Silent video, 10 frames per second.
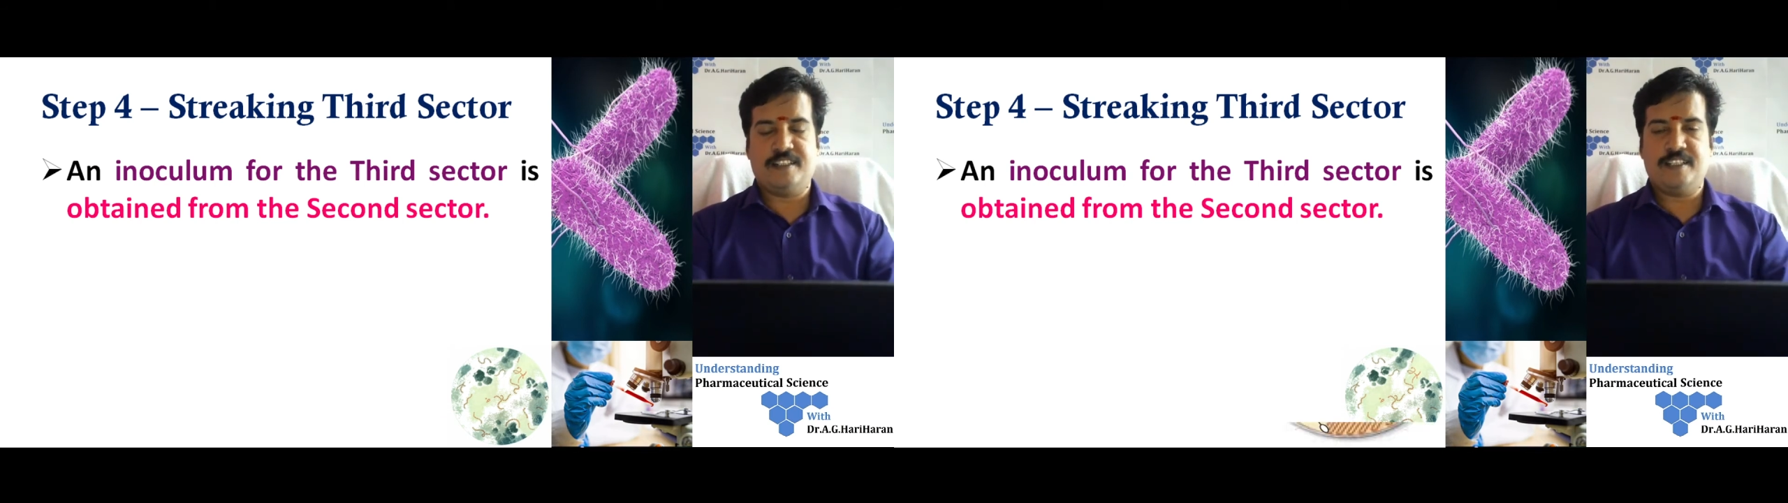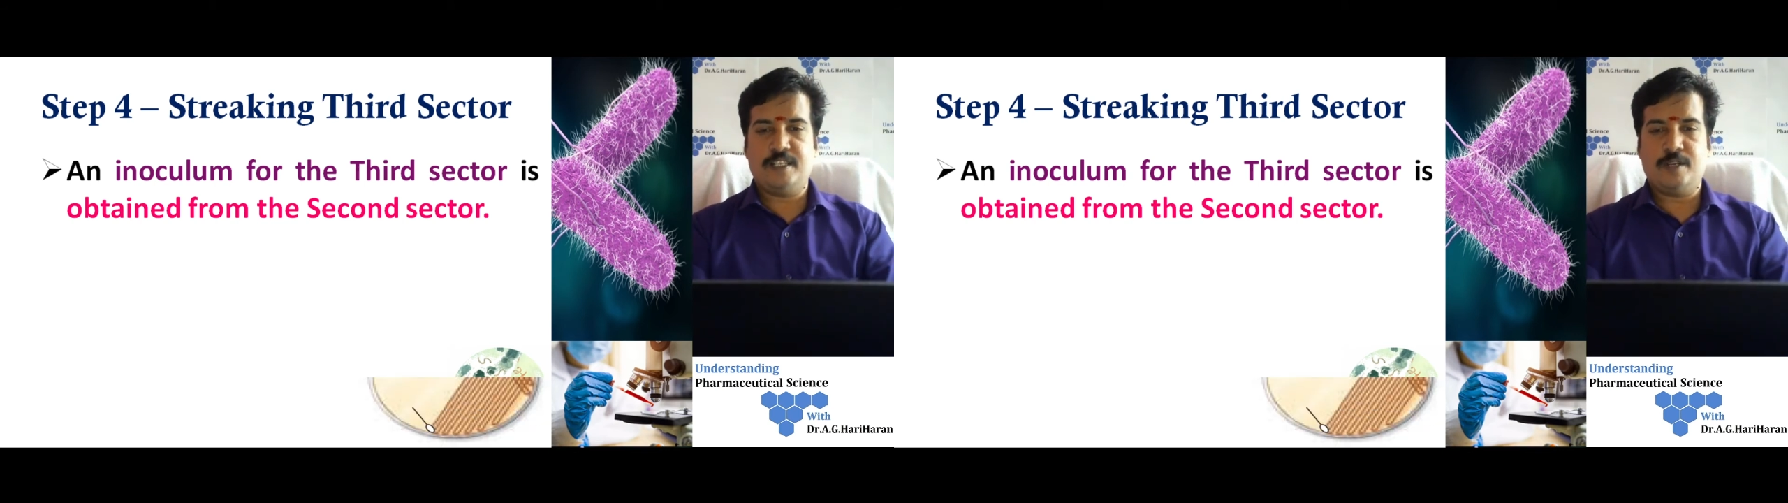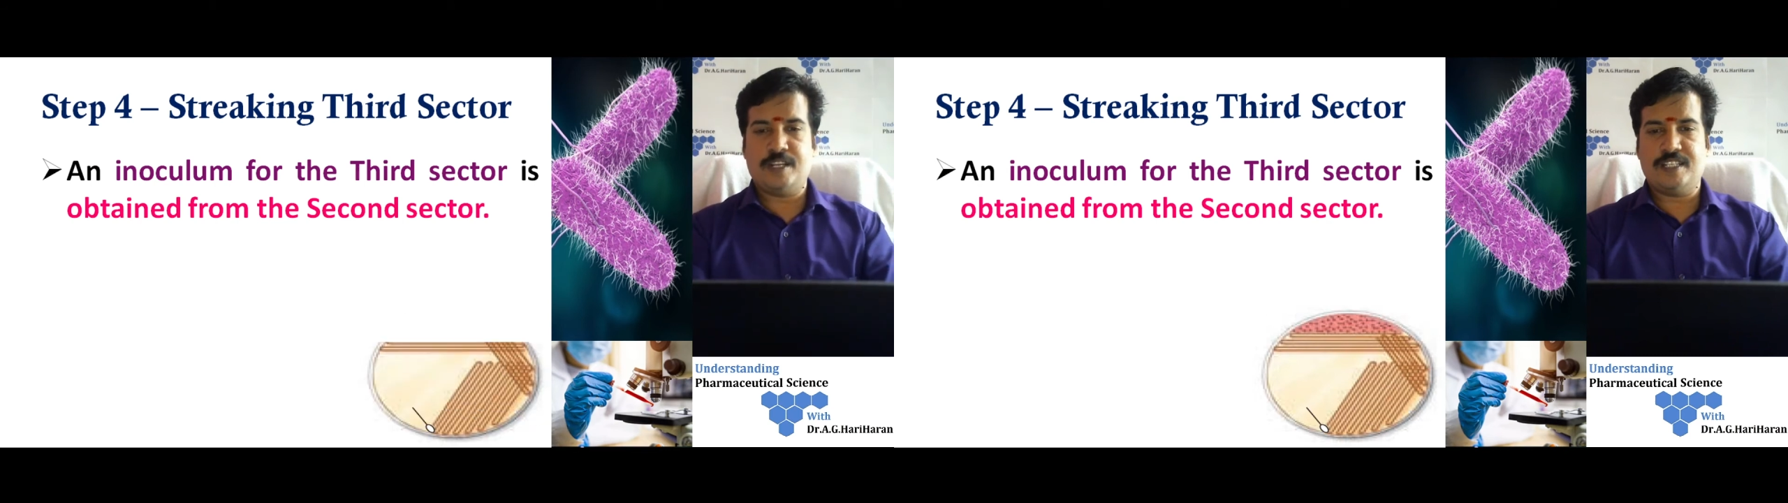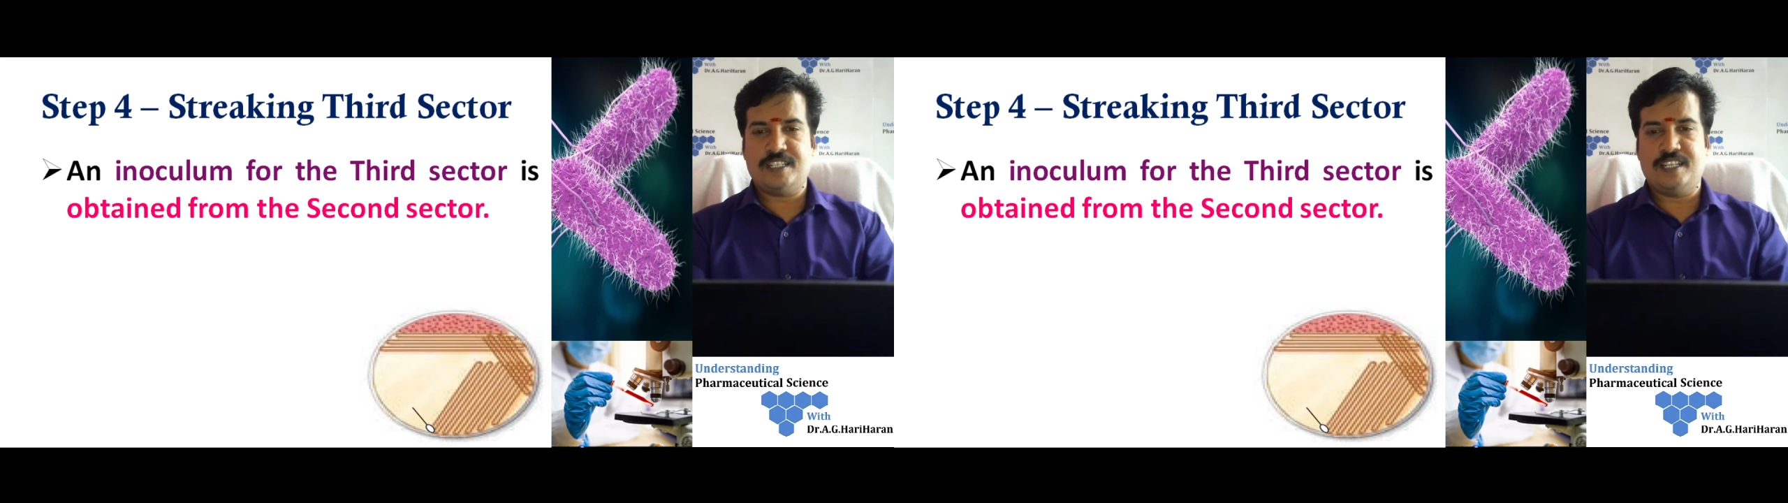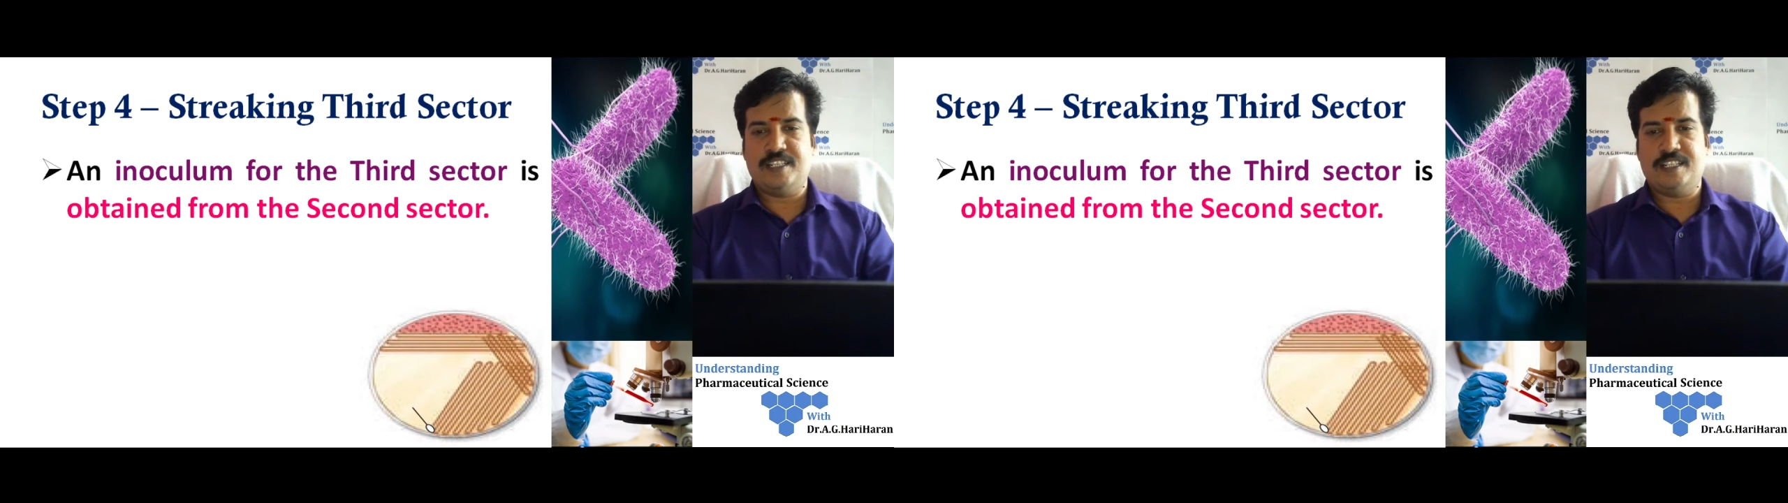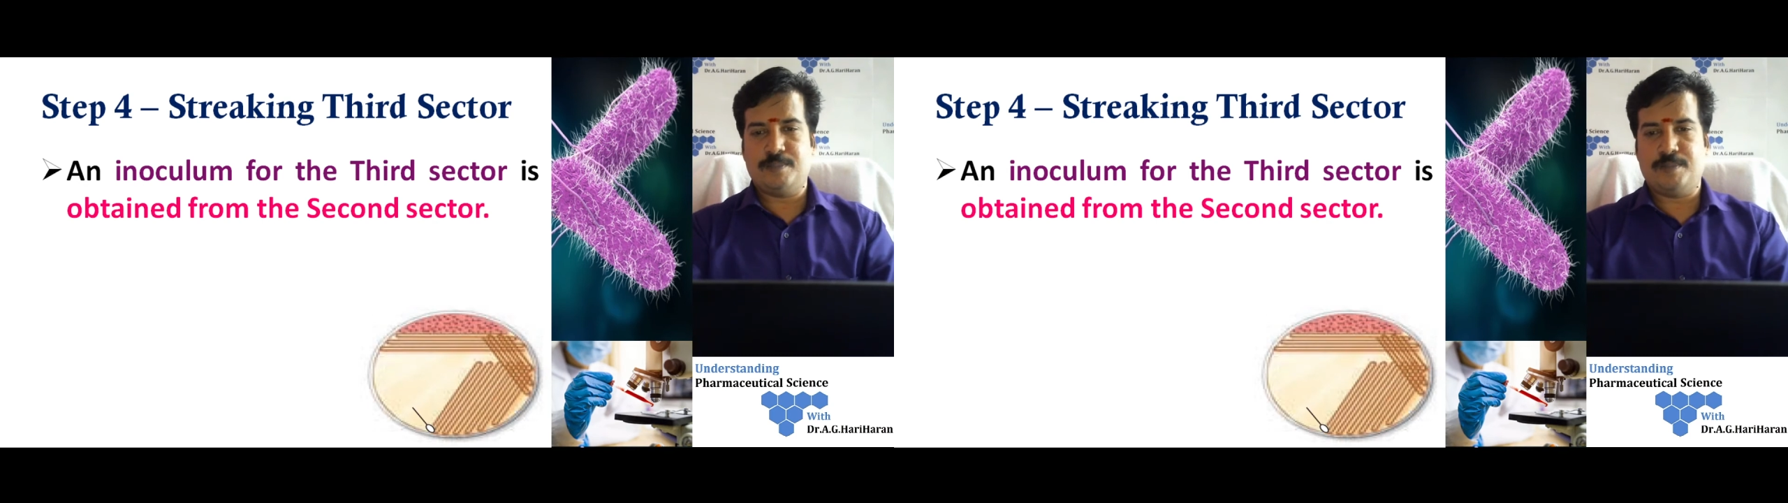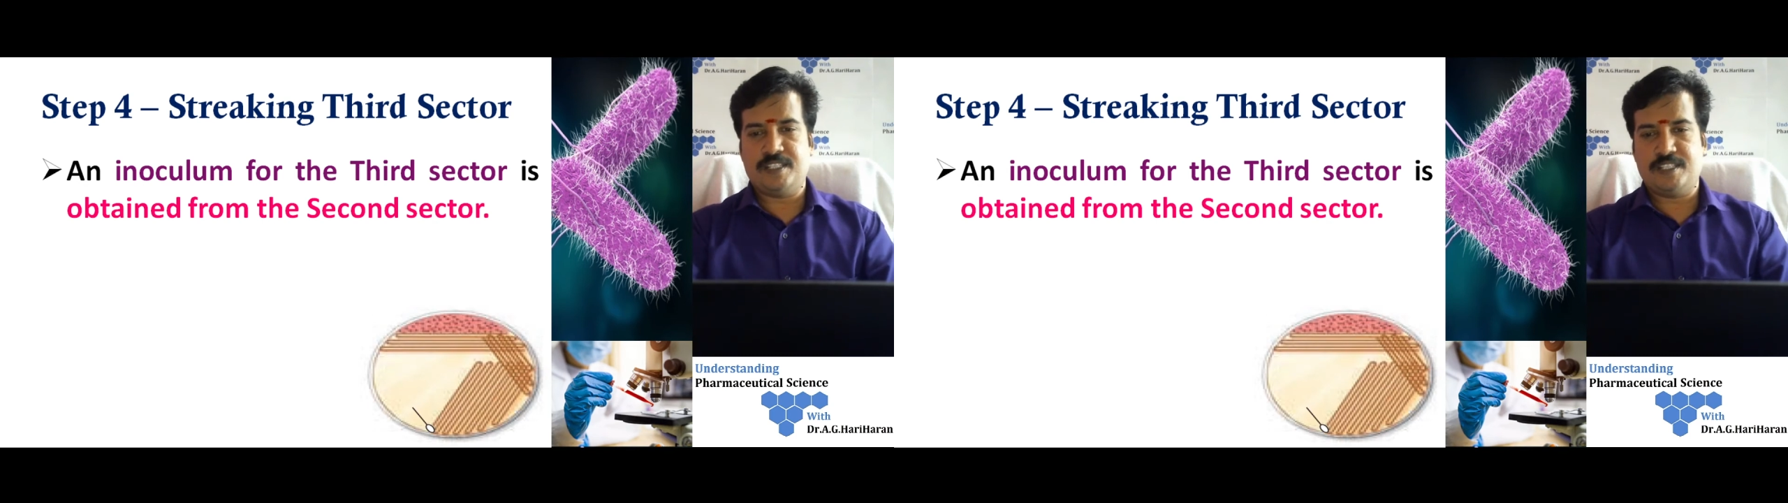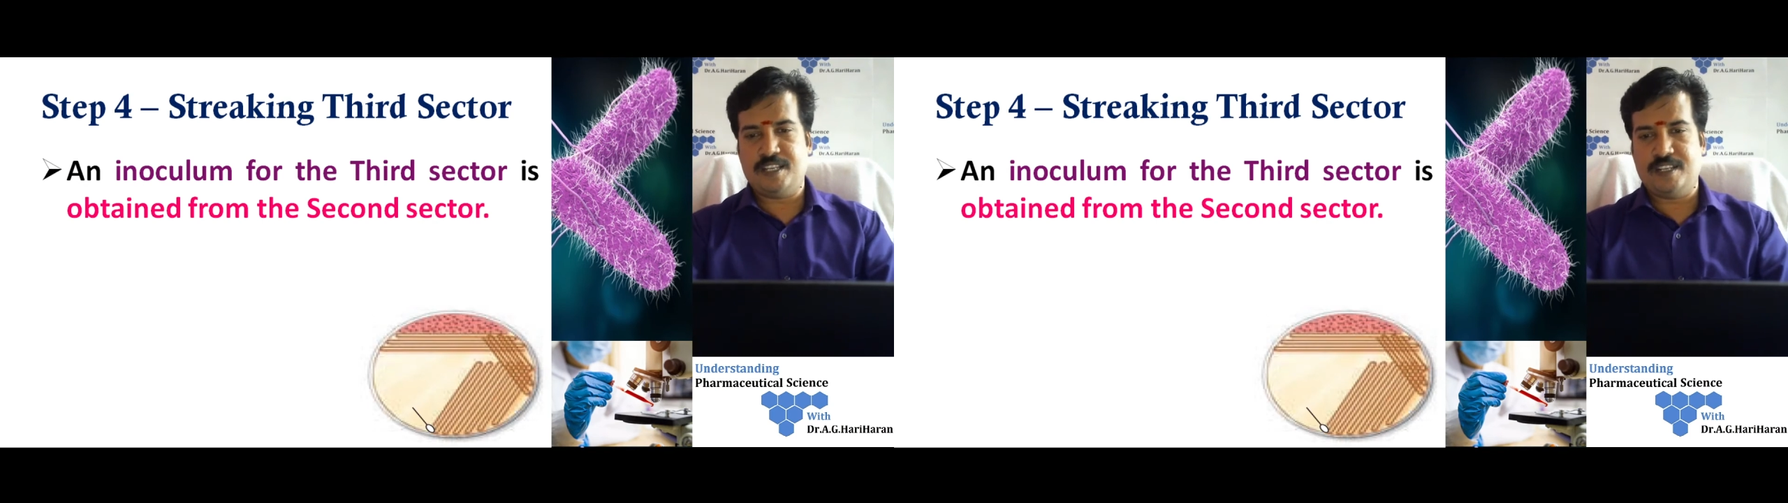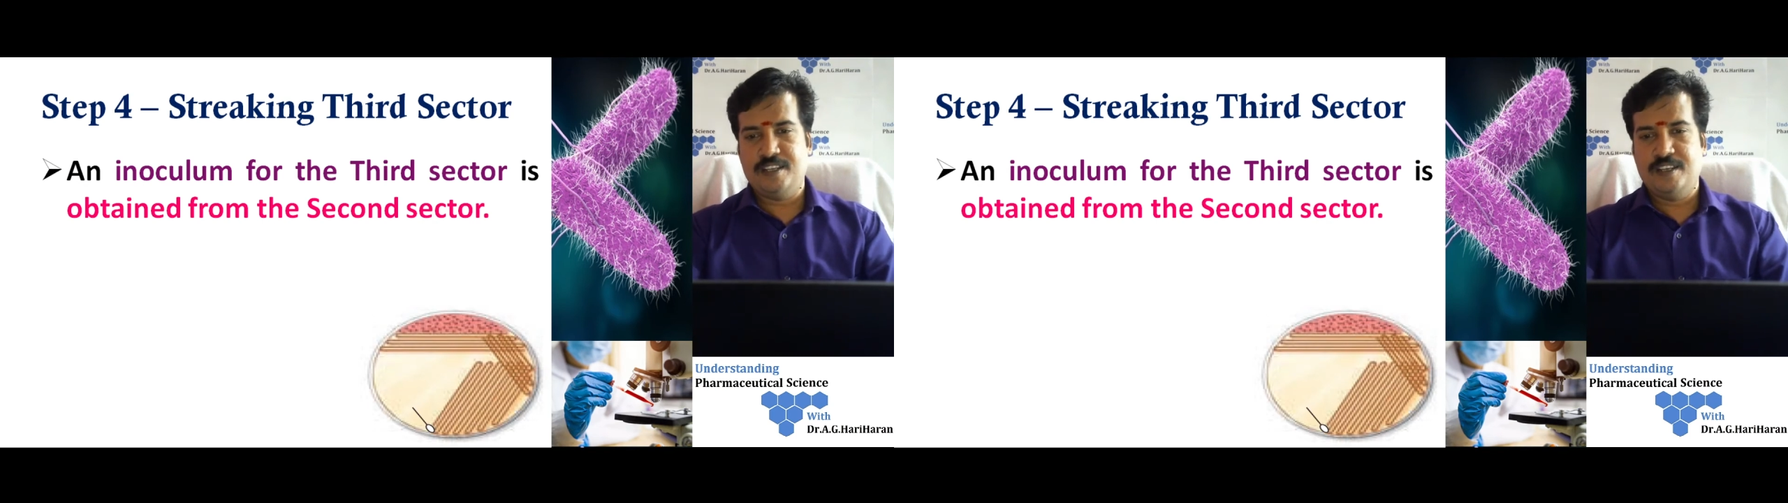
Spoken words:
This you can see in this picture.